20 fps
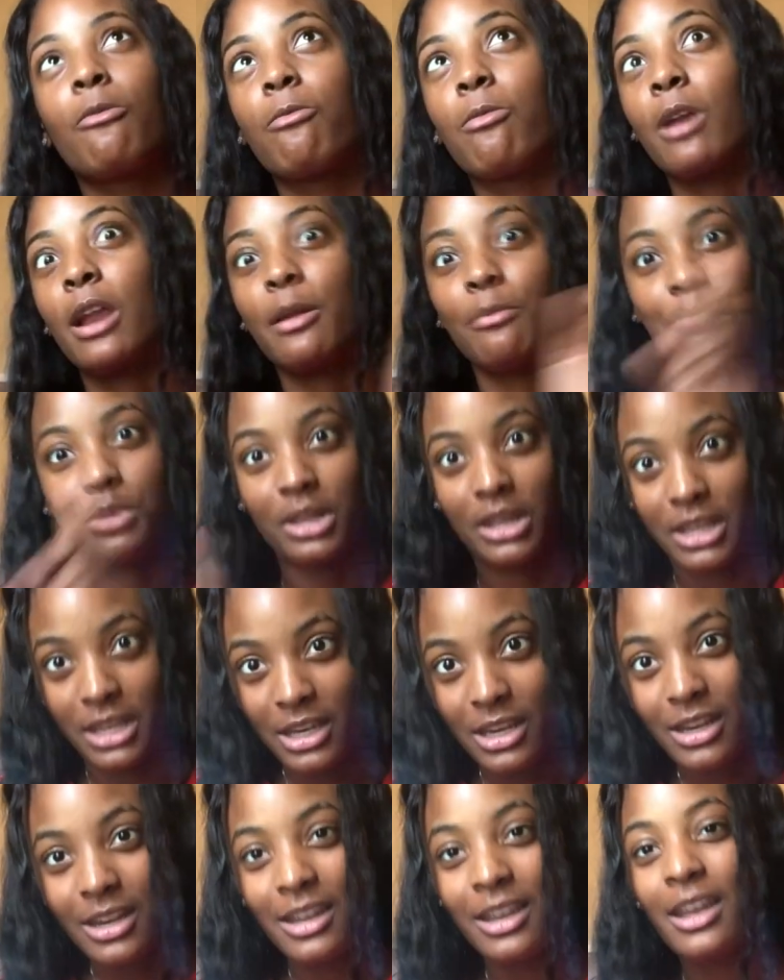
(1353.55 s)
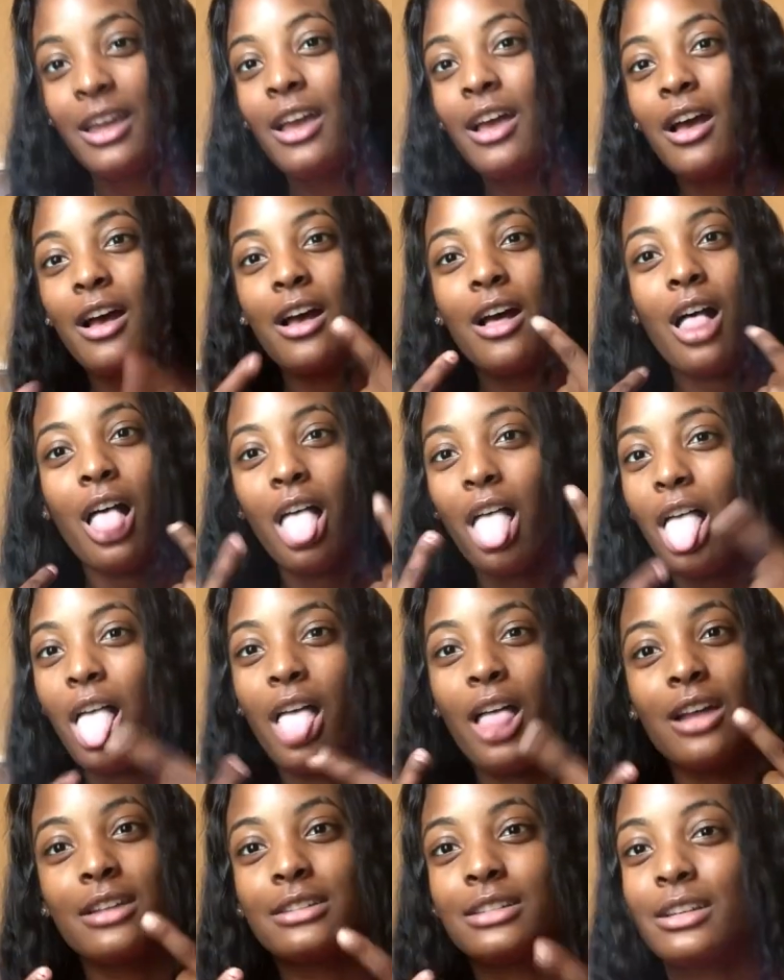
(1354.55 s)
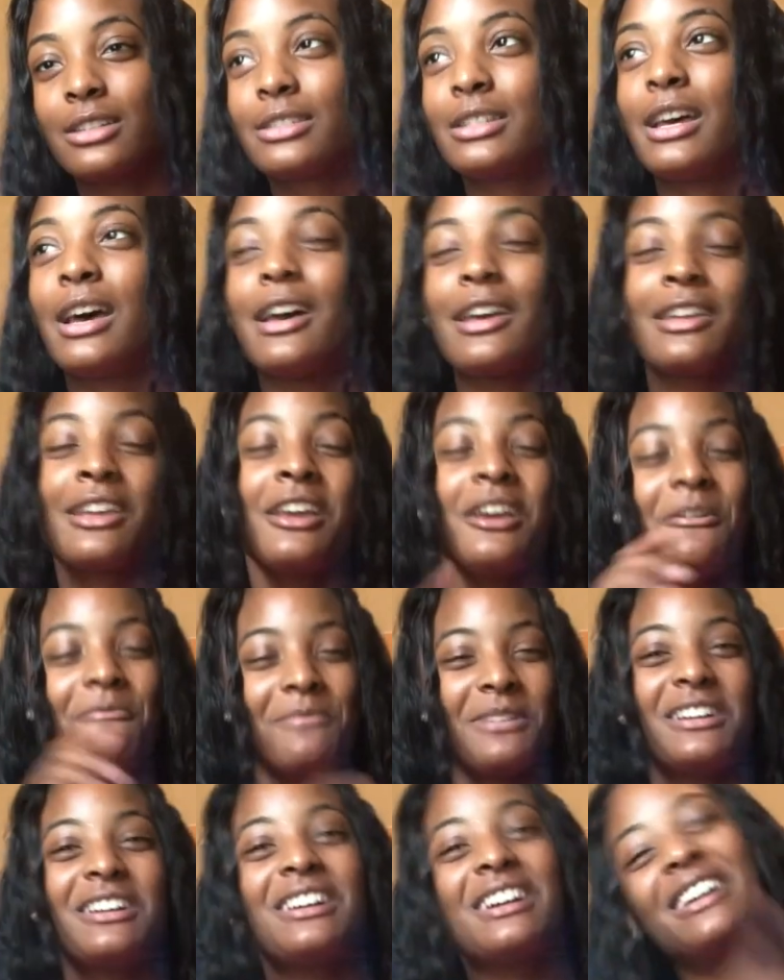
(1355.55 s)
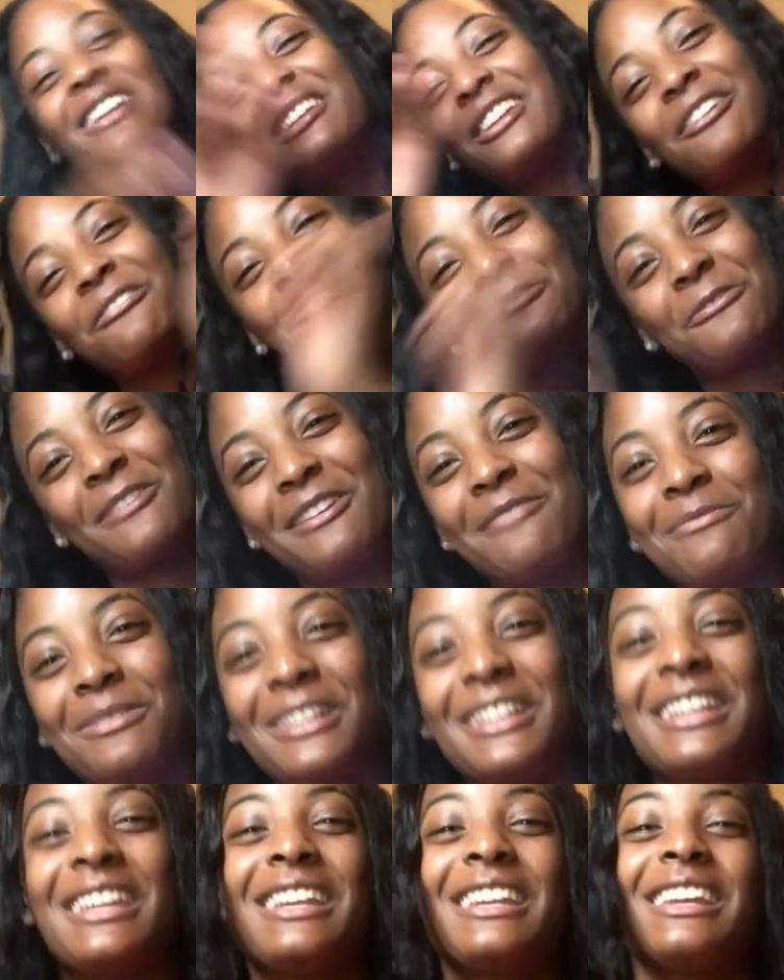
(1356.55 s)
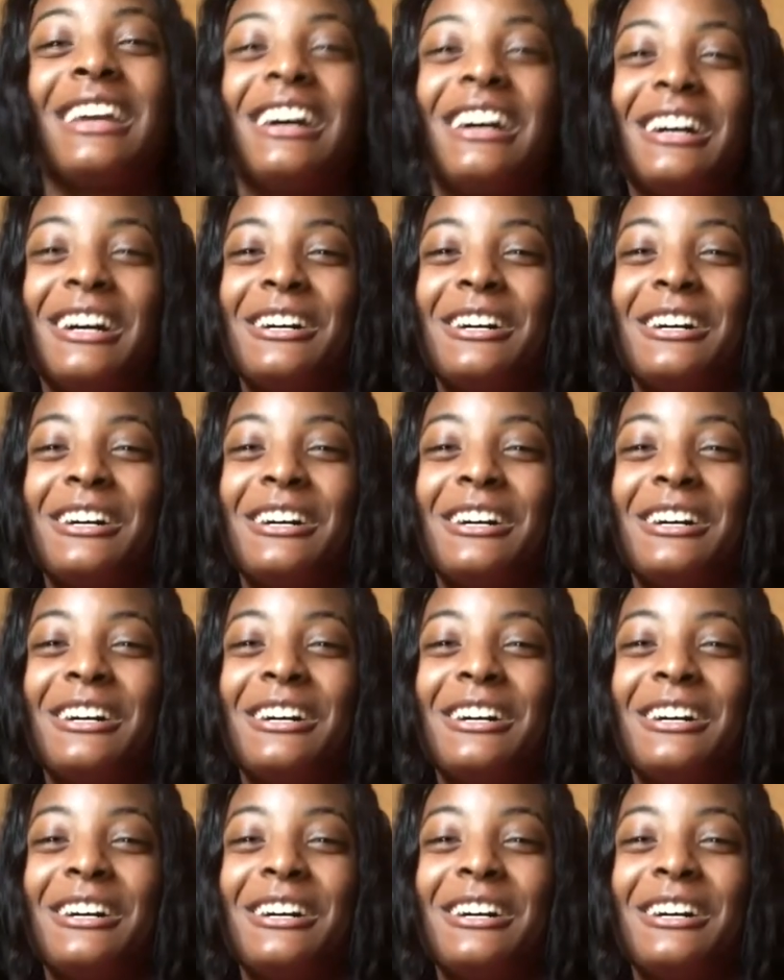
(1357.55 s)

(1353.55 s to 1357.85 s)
rambling. Tongue tied. But enough of rambling.